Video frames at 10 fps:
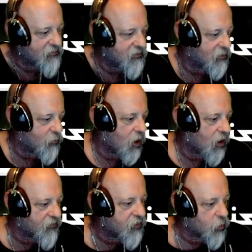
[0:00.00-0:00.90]
well,
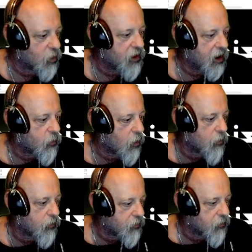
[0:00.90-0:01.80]
if there were any
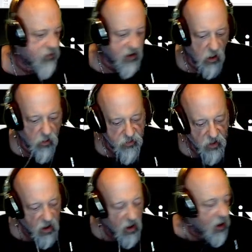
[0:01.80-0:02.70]
crows or seagulls,
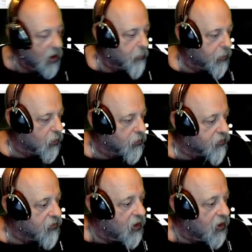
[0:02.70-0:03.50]
birds.